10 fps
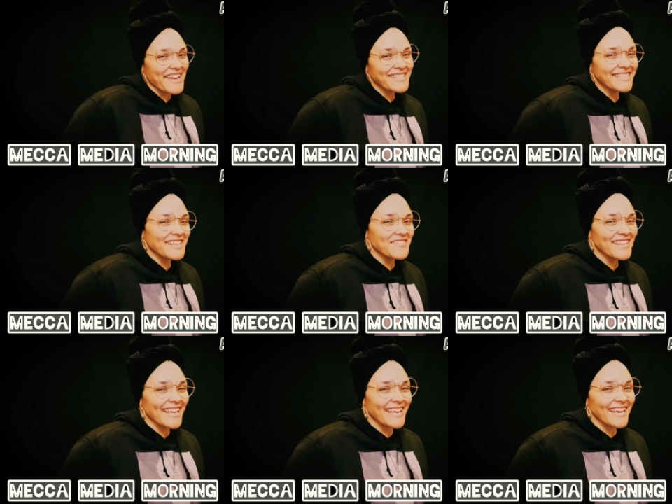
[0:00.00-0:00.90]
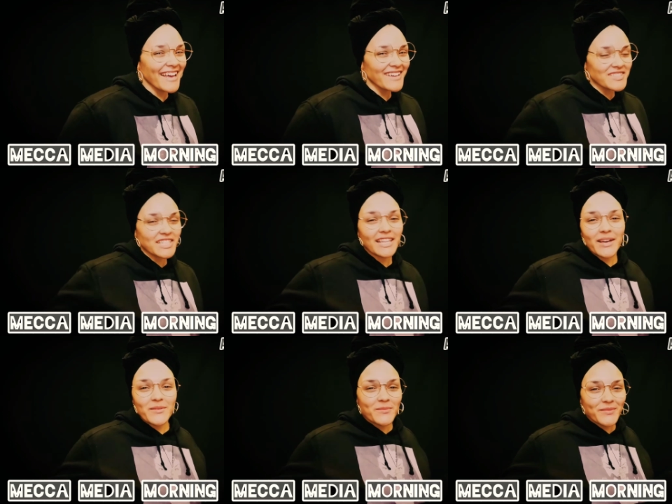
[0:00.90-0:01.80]
Assalamu alaikum,
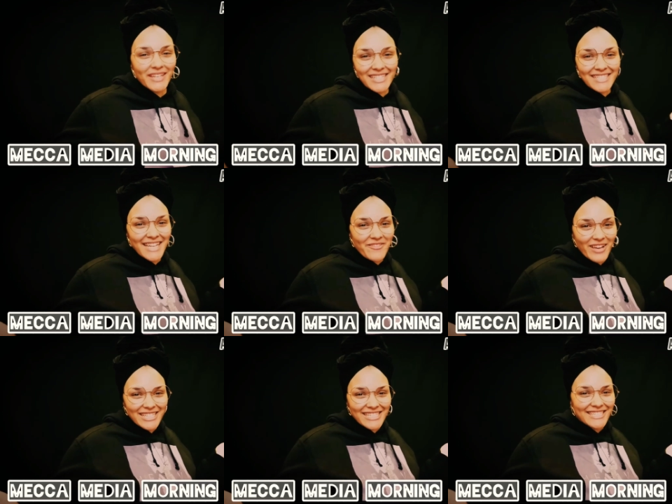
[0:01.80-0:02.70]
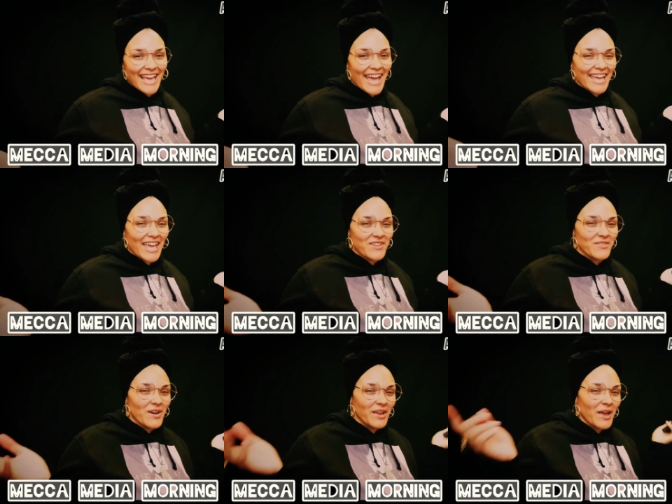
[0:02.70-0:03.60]
shalom, peace, namaste, and
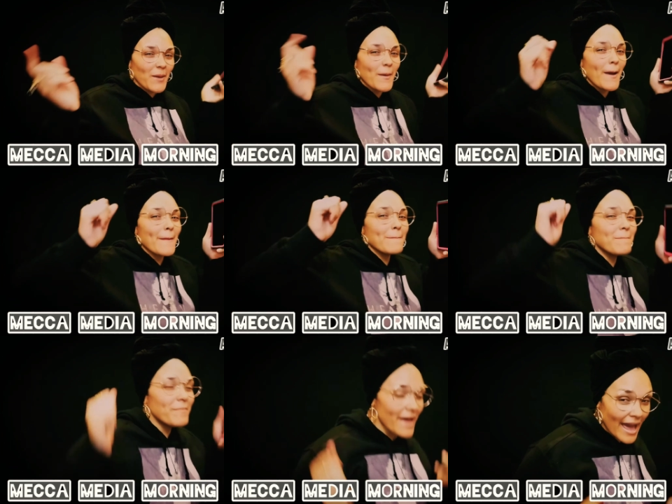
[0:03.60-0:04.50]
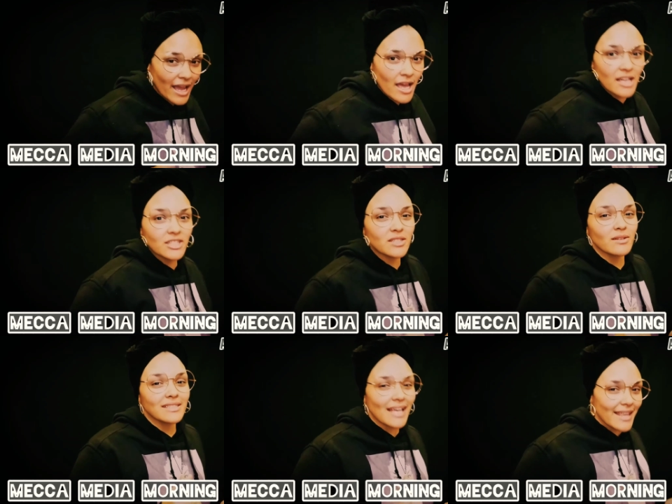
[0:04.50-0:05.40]
welcome back to
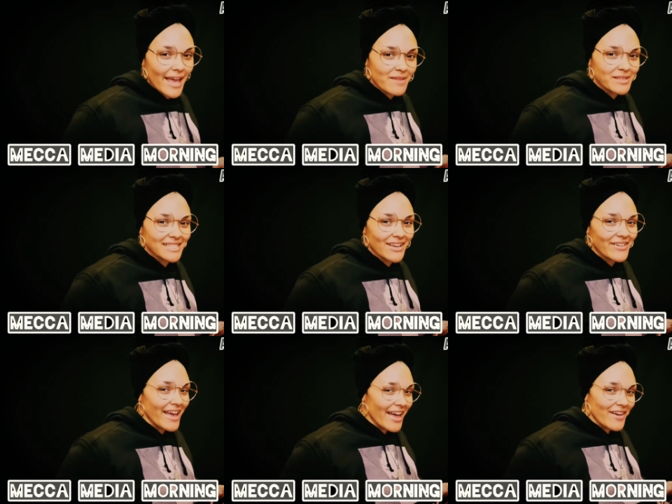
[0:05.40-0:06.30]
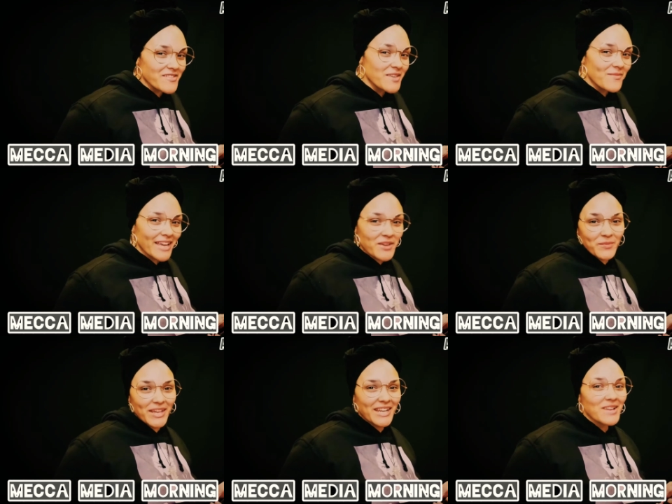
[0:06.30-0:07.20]
another episode of the Mecca
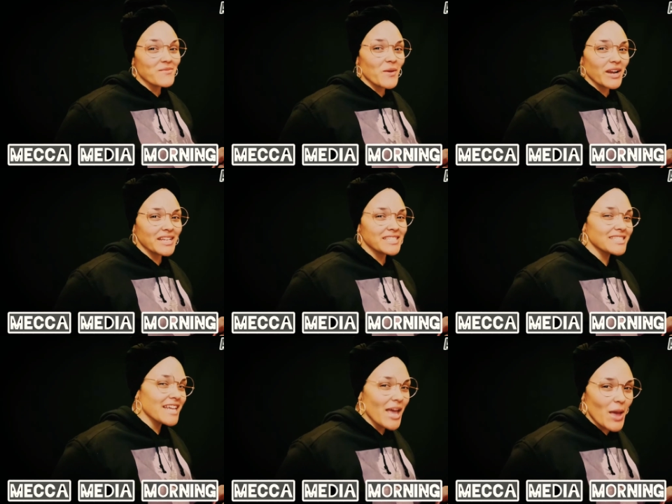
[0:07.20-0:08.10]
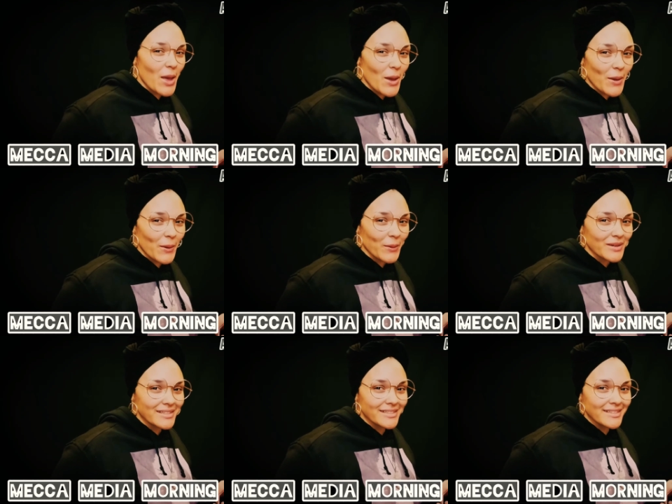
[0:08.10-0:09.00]
Media Morning Show.
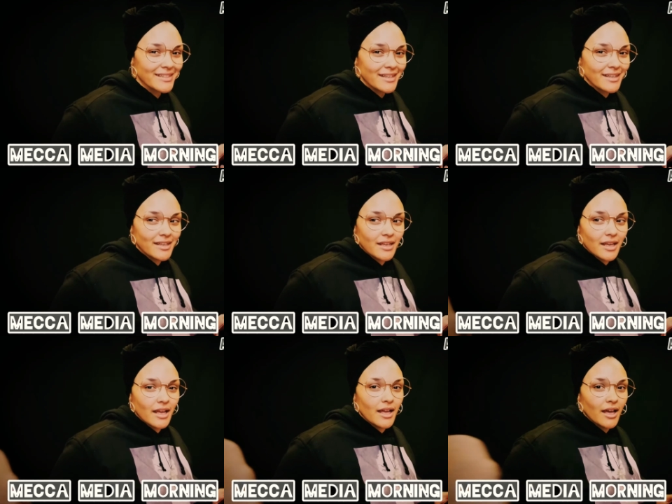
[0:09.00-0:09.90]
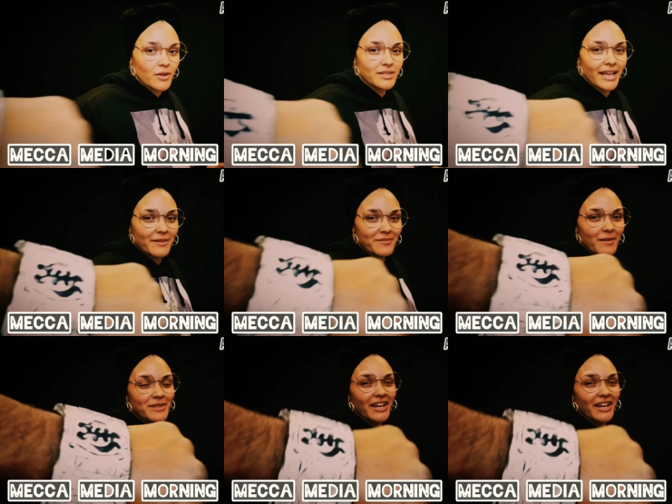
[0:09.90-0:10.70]
Hotep, I'm sorry.